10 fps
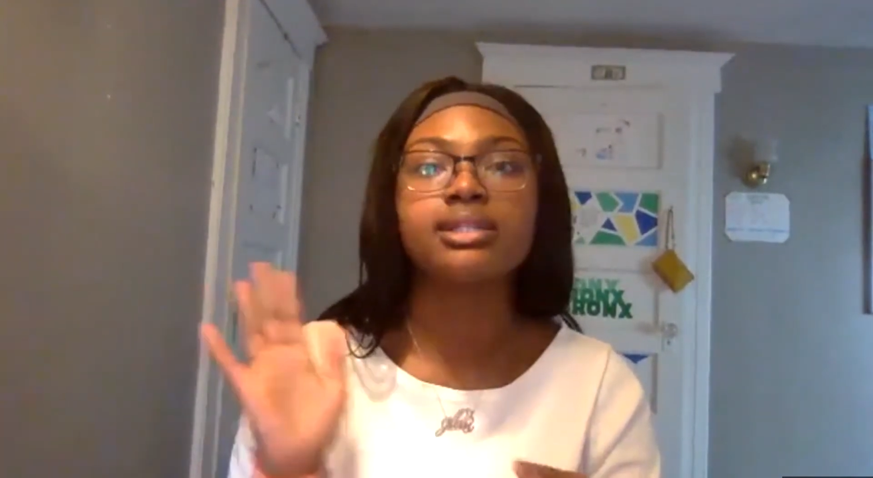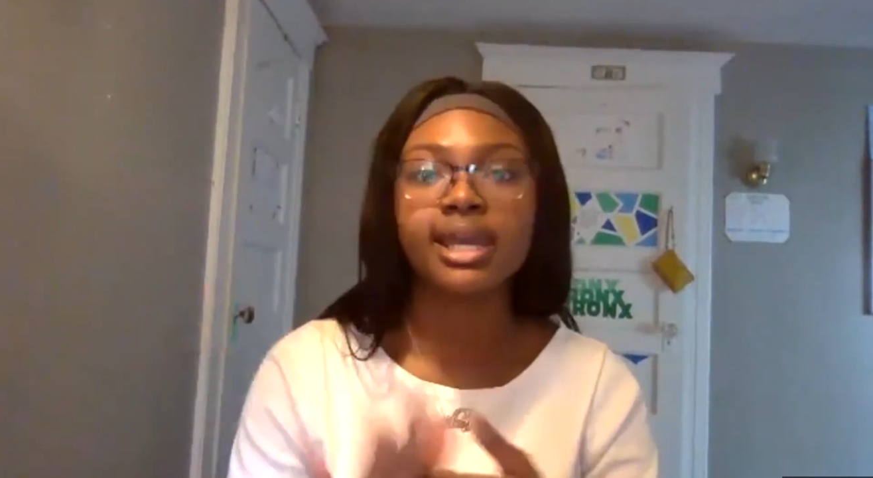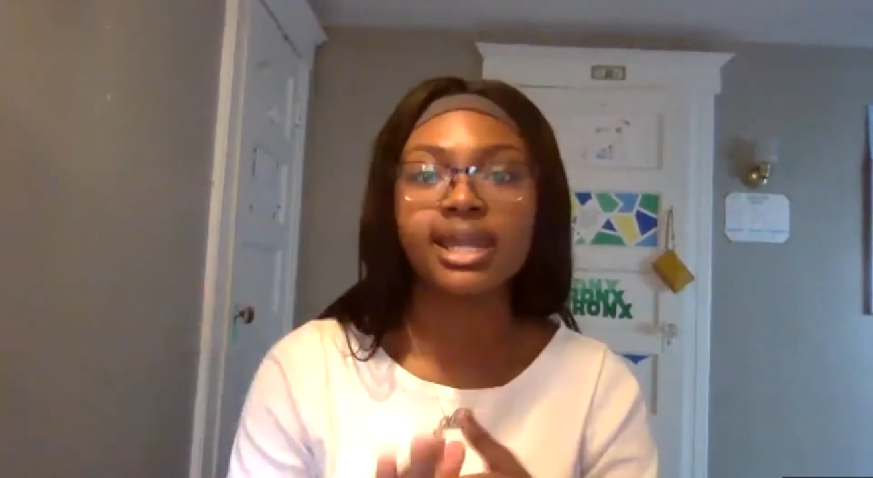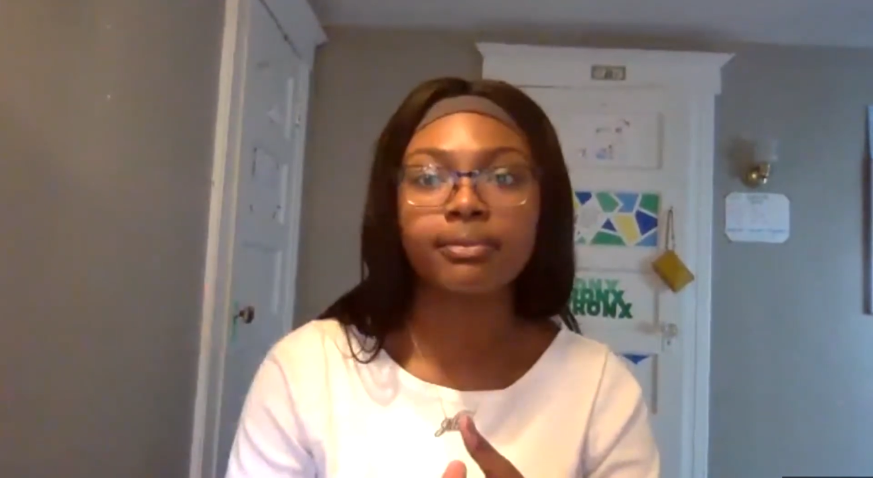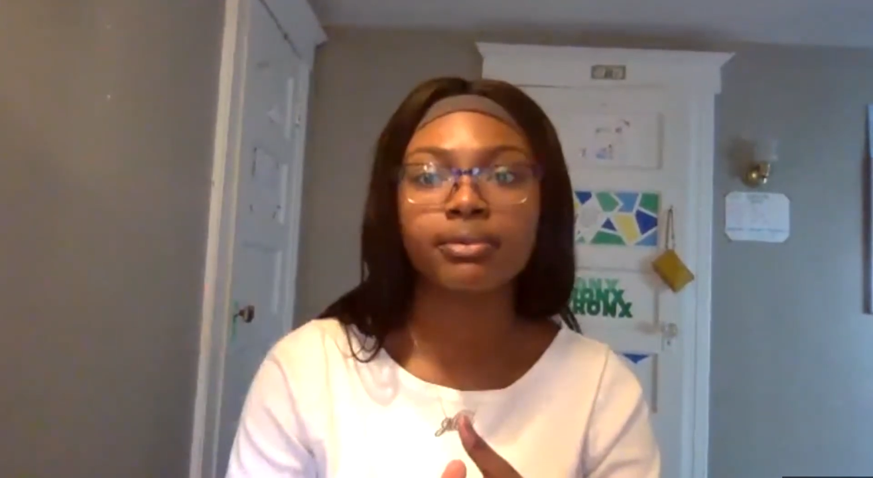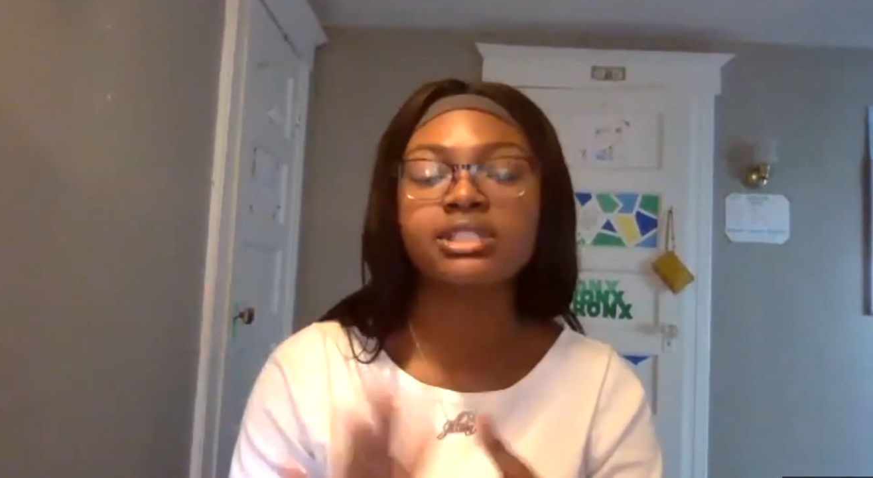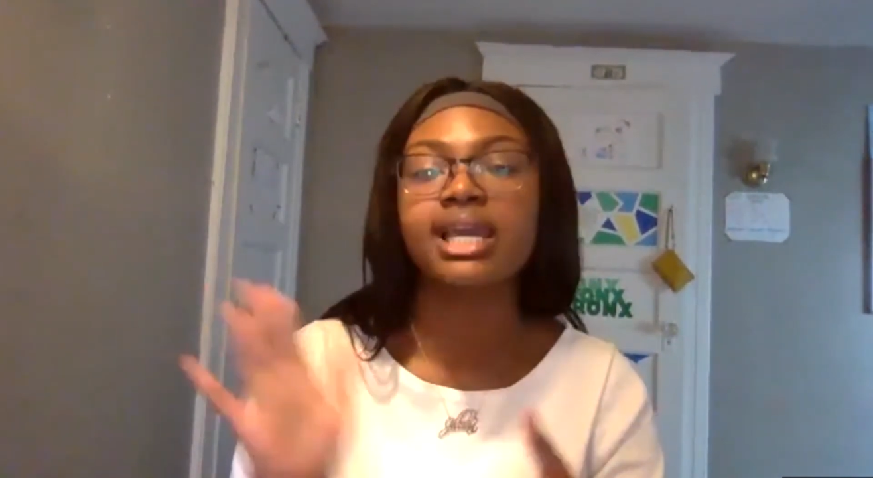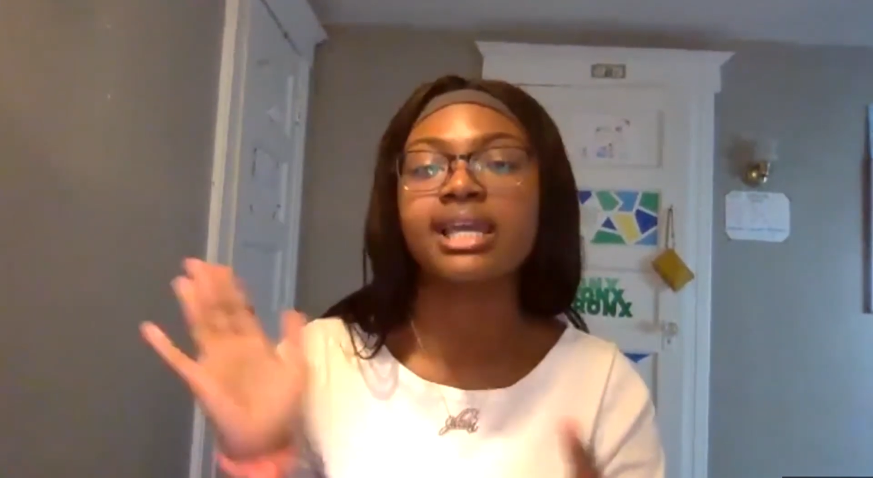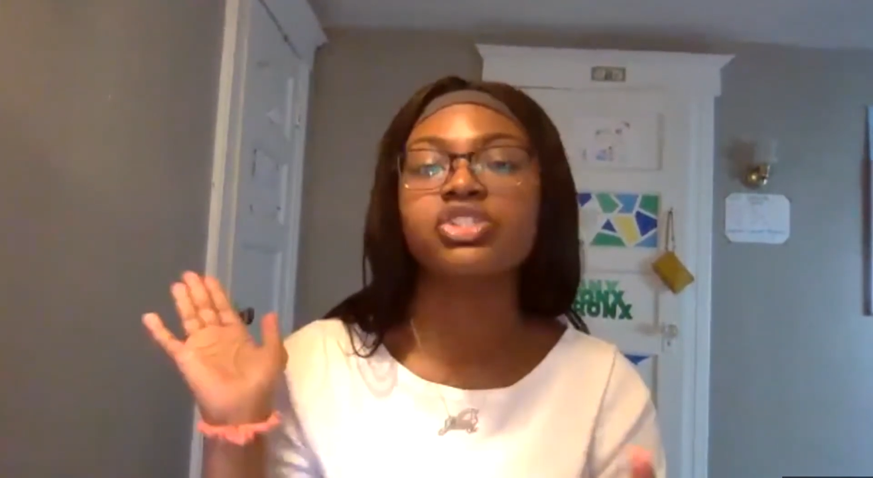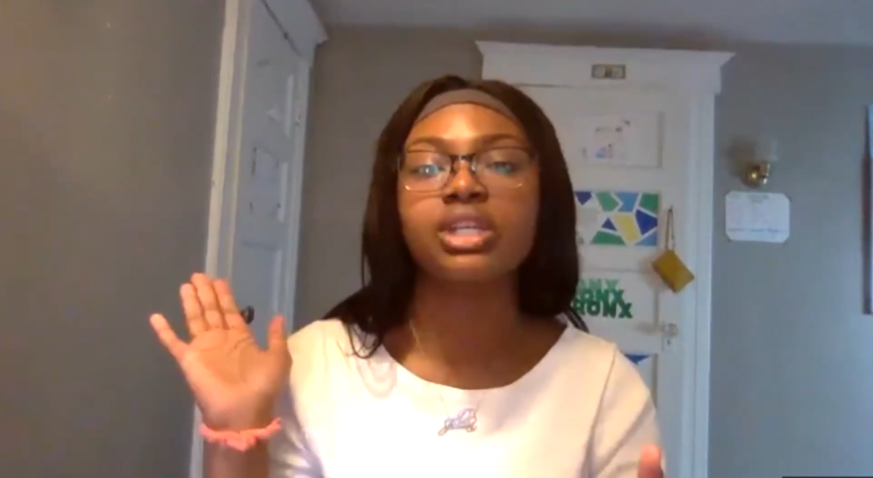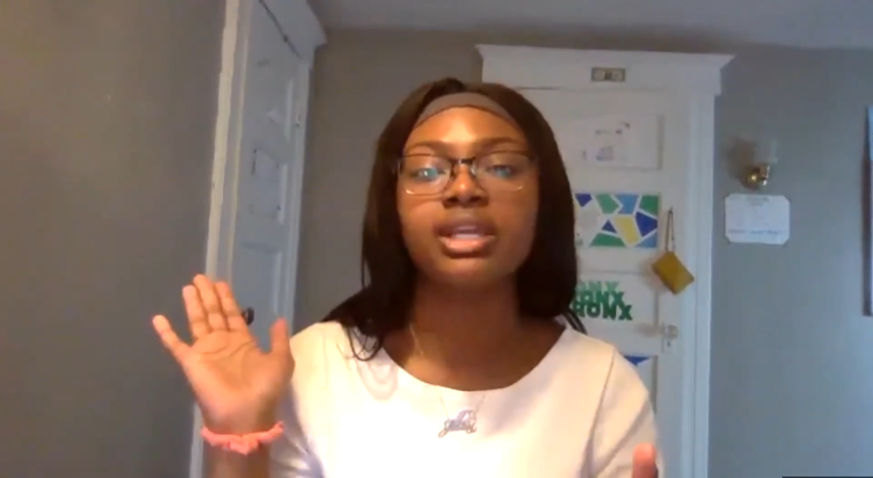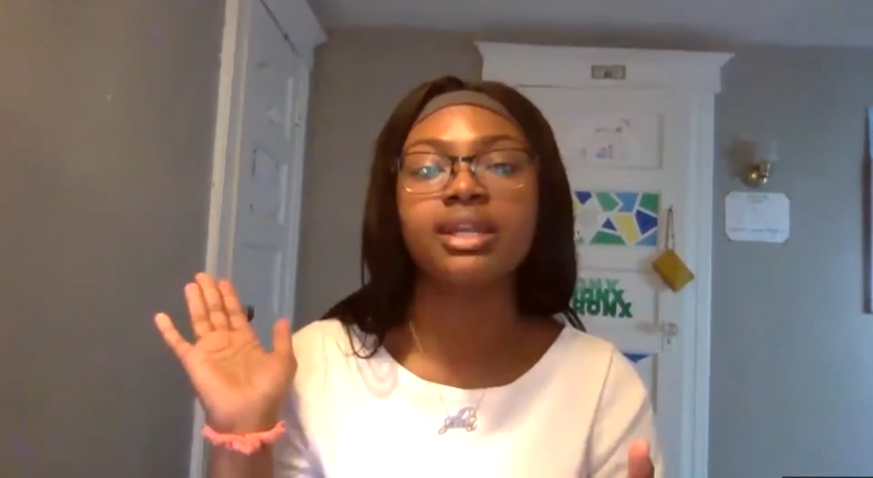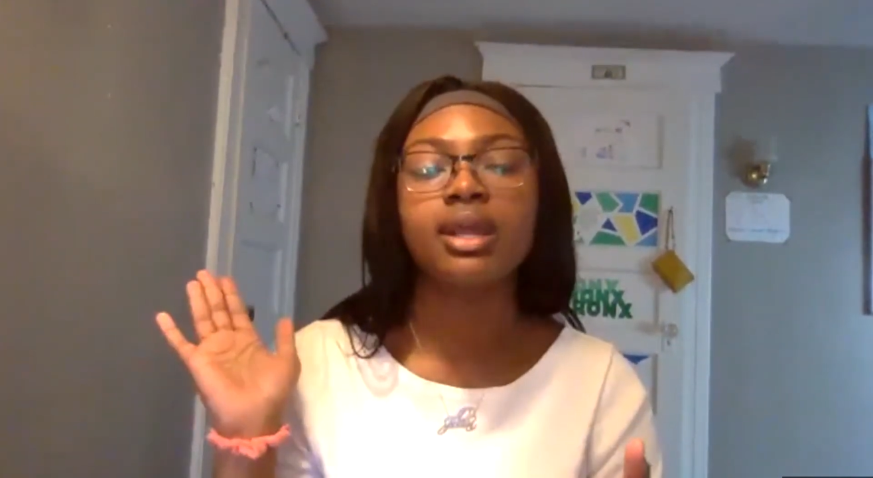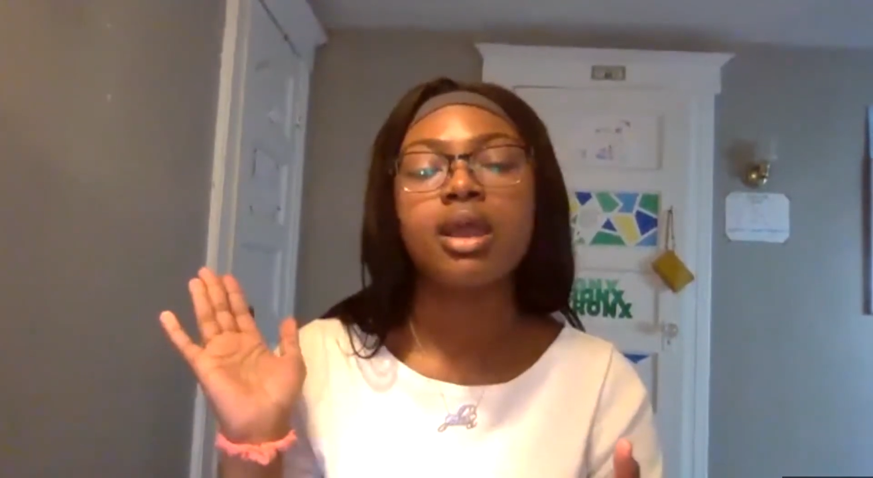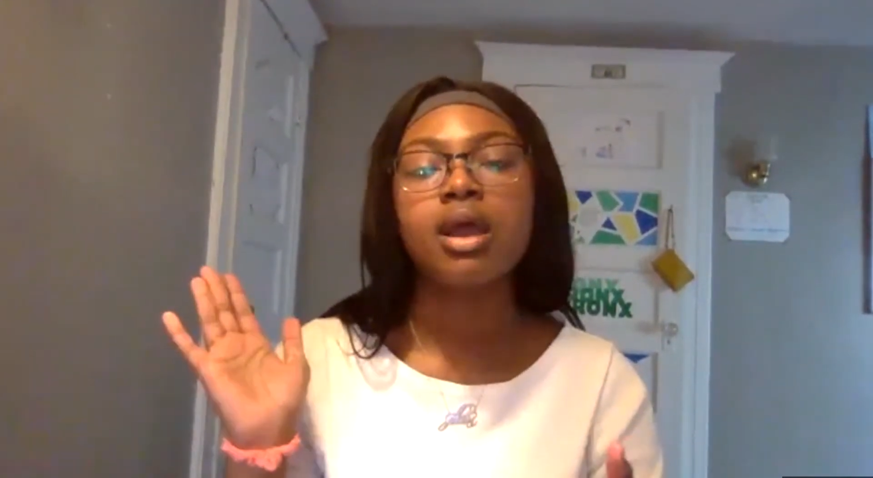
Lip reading: tenant protection,